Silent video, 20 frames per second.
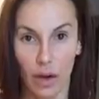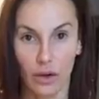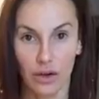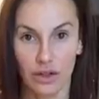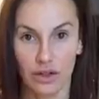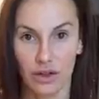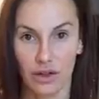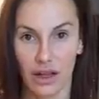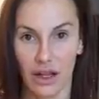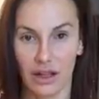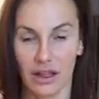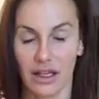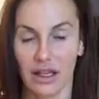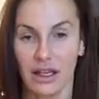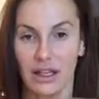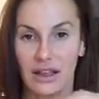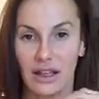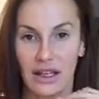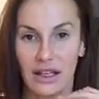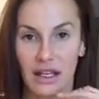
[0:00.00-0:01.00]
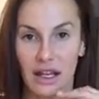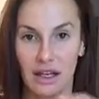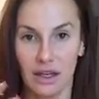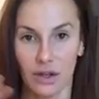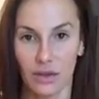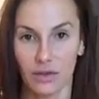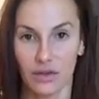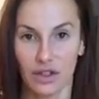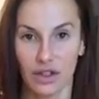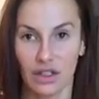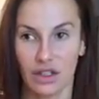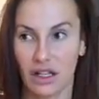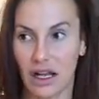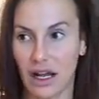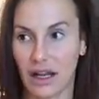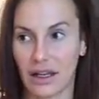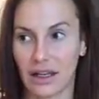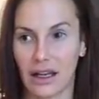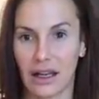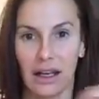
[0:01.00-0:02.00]
and do that thing, and then you end up just
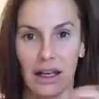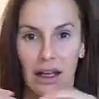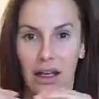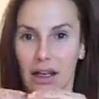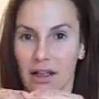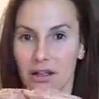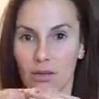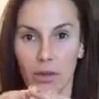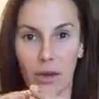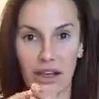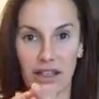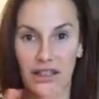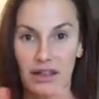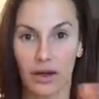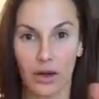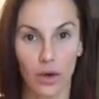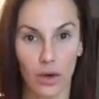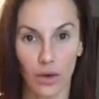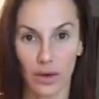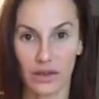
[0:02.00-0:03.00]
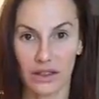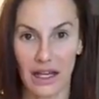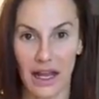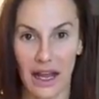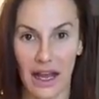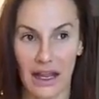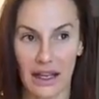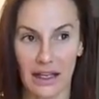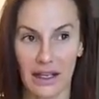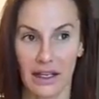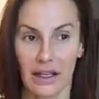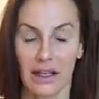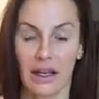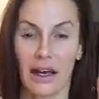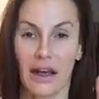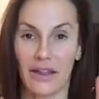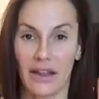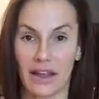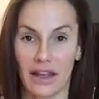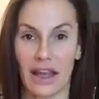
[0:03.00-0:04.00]
like waiting all day
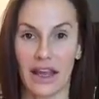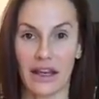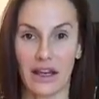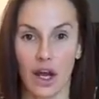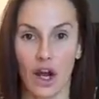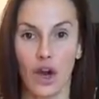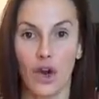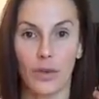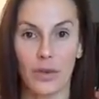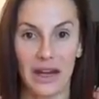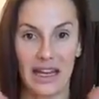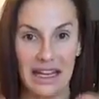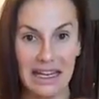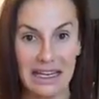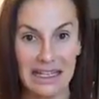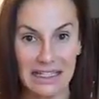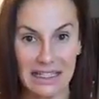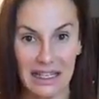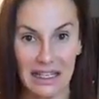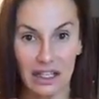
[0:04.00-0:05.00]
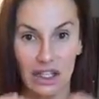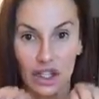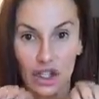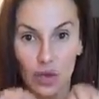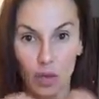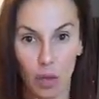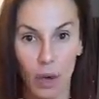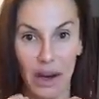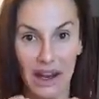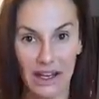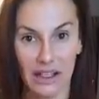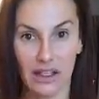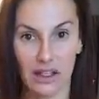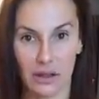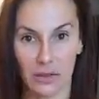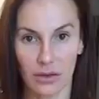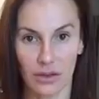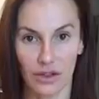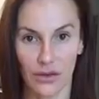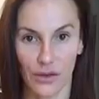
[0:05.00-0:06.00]
and then getting home and eating way too
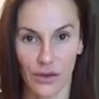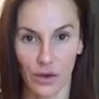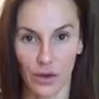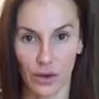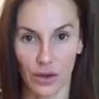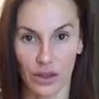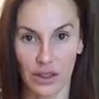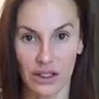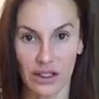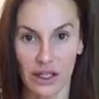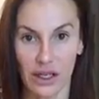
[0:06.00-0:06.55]
much food,